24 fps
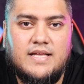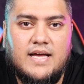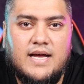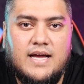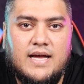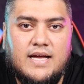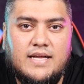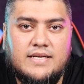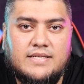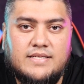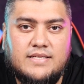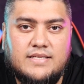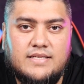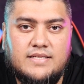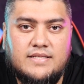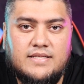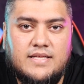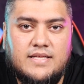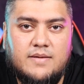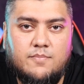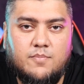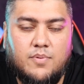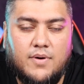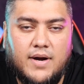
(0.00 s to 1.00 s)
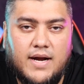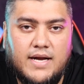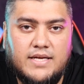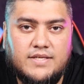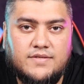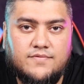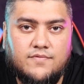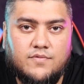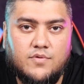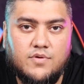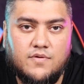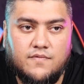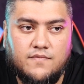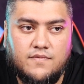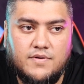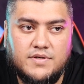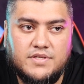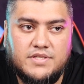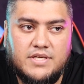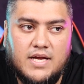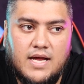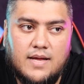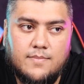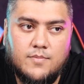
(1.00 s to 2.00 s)
that the price for the
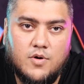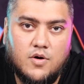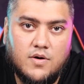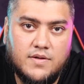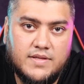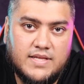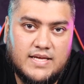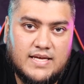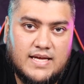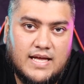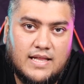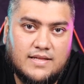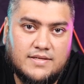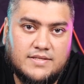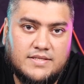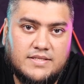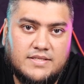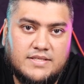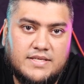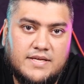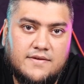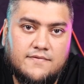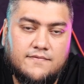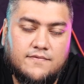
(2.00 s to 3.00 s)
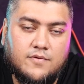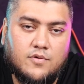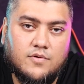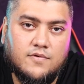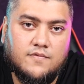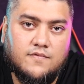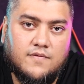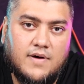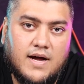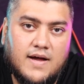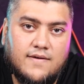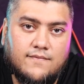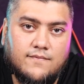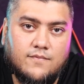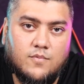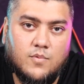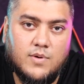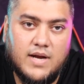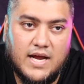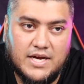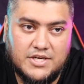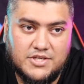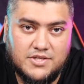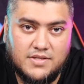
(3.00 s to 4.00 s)
first time on the Galaxy Z Fold 5
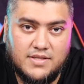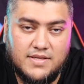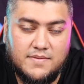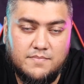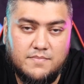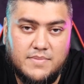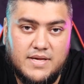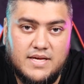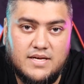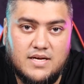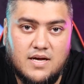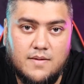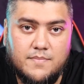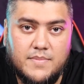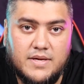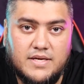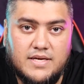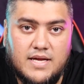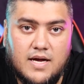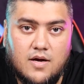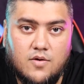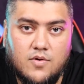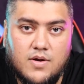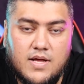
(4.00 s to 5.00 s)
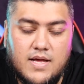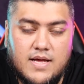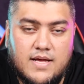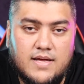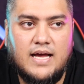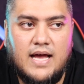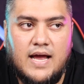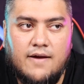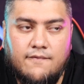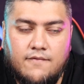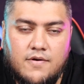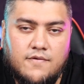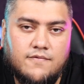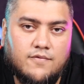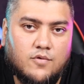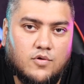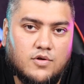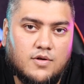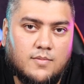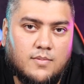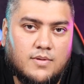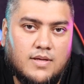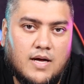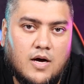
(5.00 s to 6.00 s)
would actually be coming down. Every
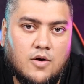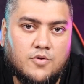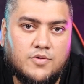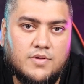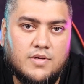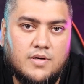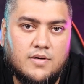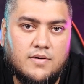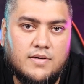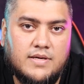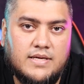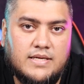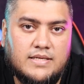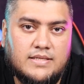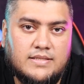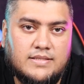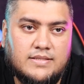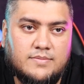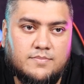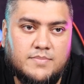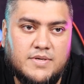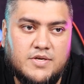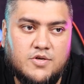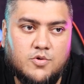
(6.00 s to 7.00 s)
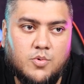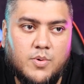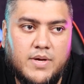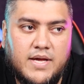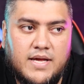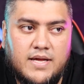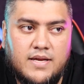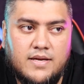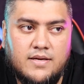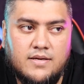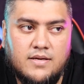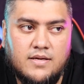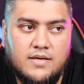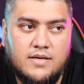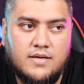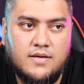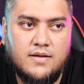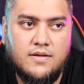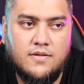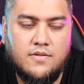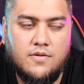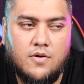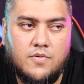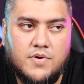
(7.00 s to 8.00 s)
foldable out there is between
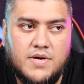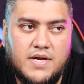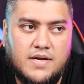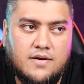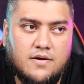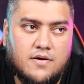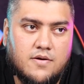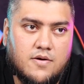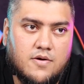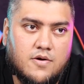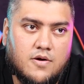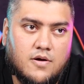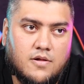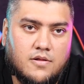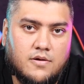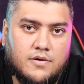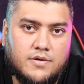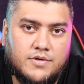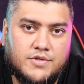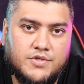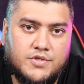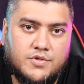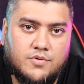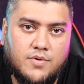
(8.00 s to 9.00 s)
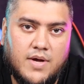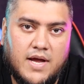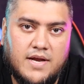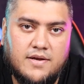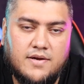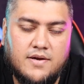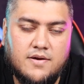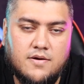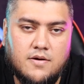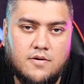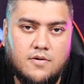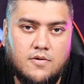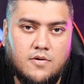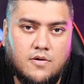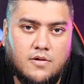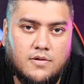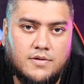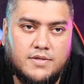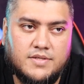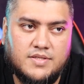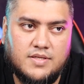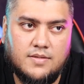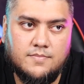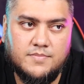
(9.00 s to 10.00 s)
$1,300 to
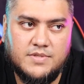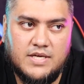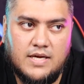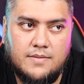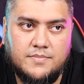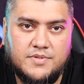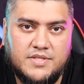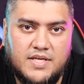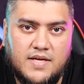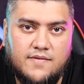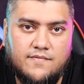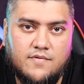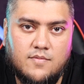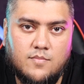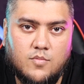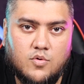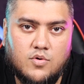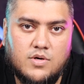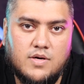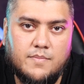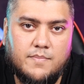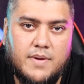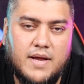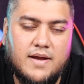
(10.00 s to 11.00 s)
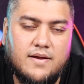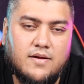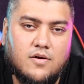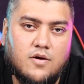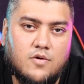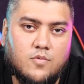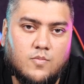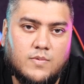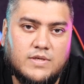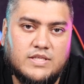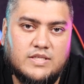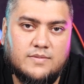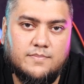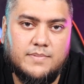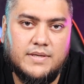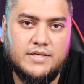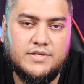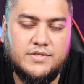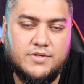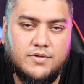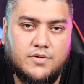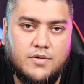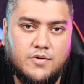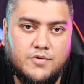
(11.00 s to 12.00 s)
$1,800, sometimes even more depending on what
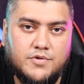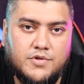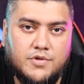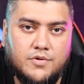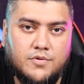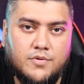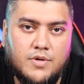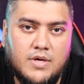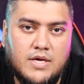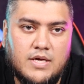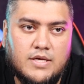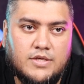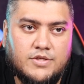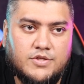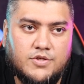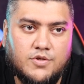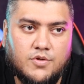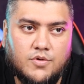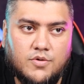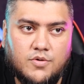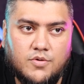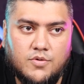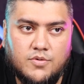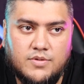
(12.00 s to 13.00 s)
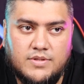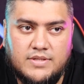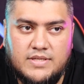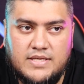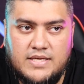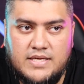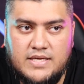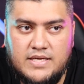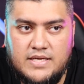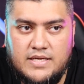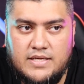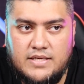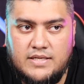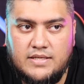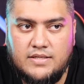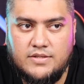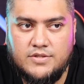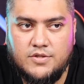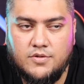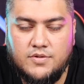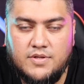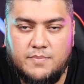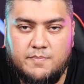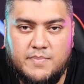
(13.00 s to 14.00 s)
specs you go to. So the
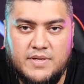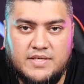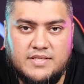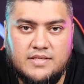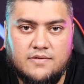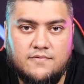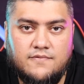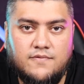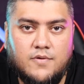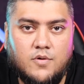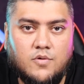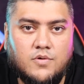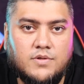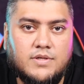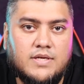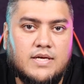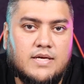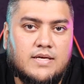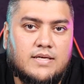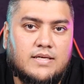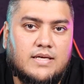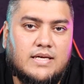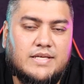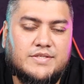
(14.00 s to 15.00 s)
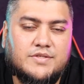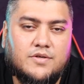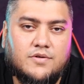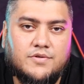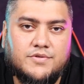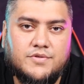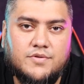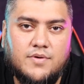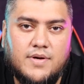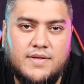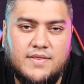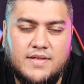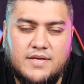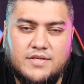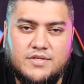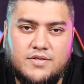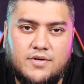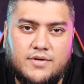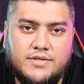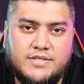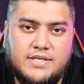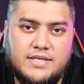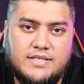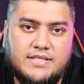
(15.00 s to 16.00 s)
Pixel Fold is also, I think,
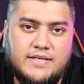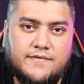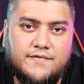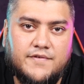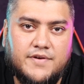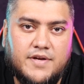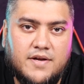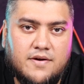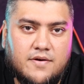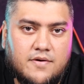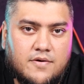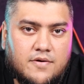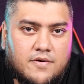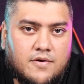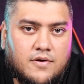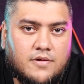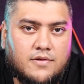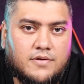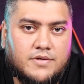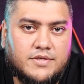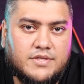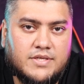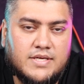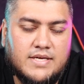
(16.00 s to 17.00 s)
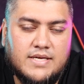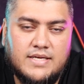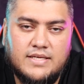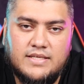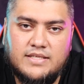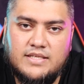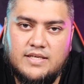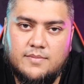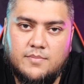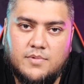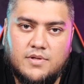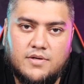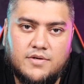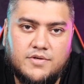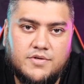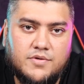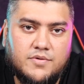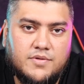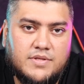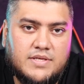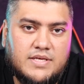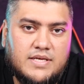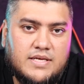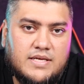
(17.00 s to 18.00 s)
starts at $1,700, similar
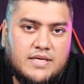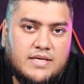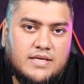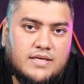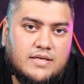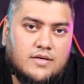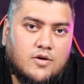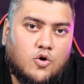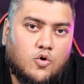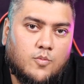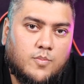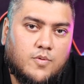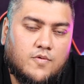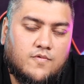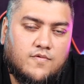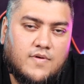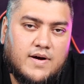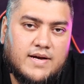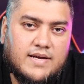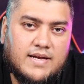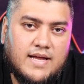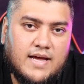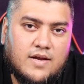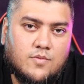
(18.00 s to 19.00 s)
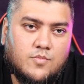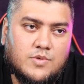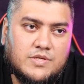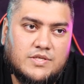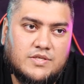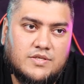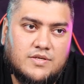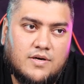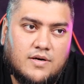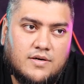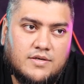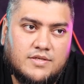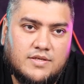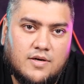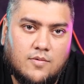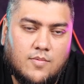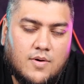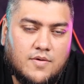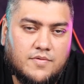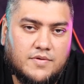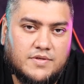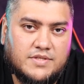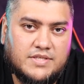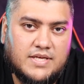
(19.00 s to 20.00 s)
to the Oppo Find N, which starts
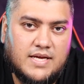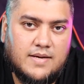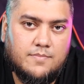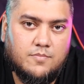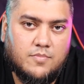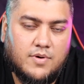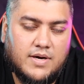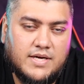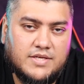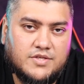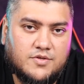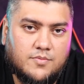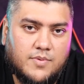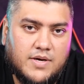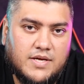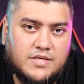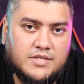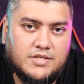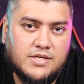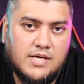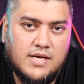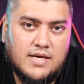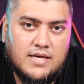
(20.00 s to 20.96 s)
around the same price range.